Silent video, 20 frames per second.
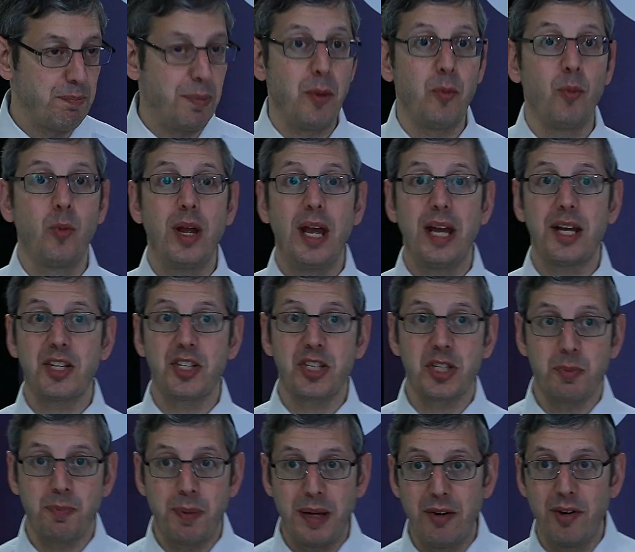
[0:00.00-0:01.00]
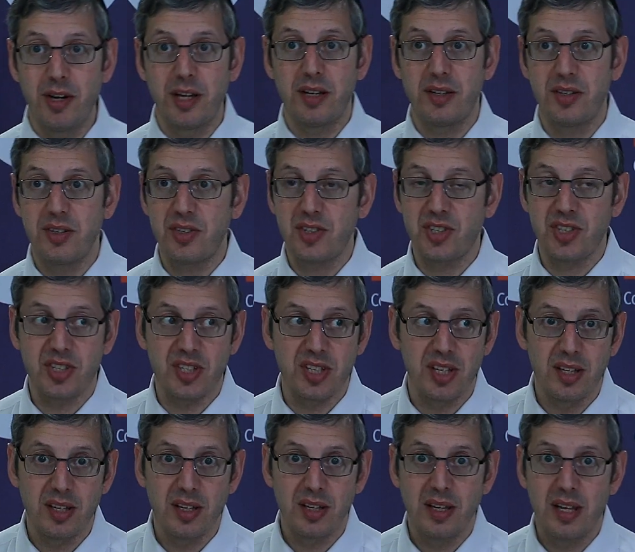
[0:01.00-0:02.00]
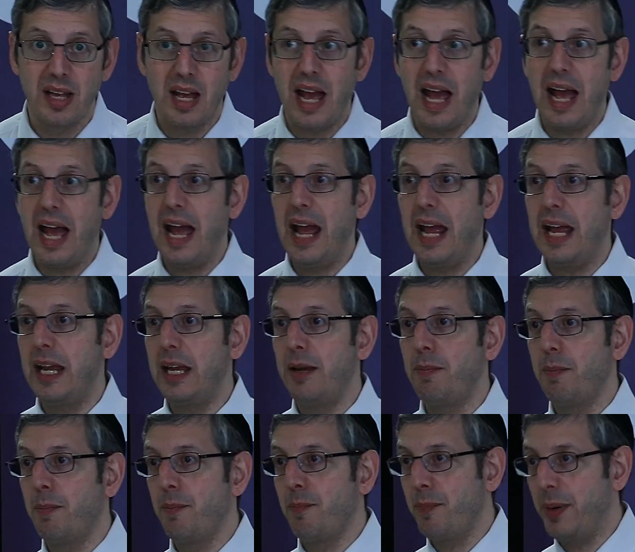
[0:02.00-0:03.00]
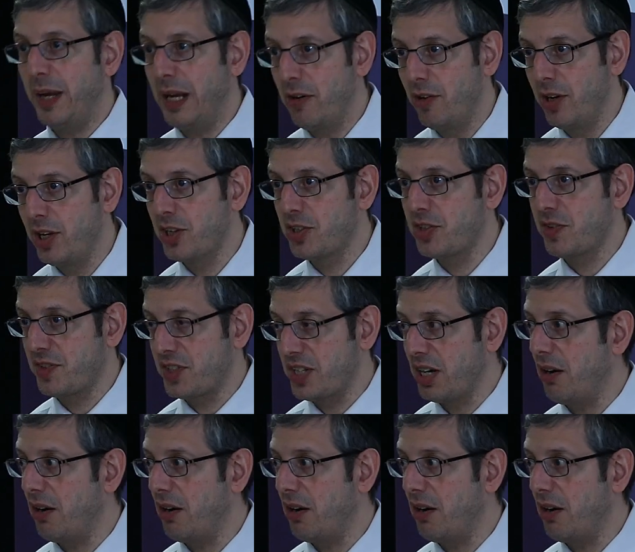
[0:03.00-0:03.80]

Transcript: but we experienced a period of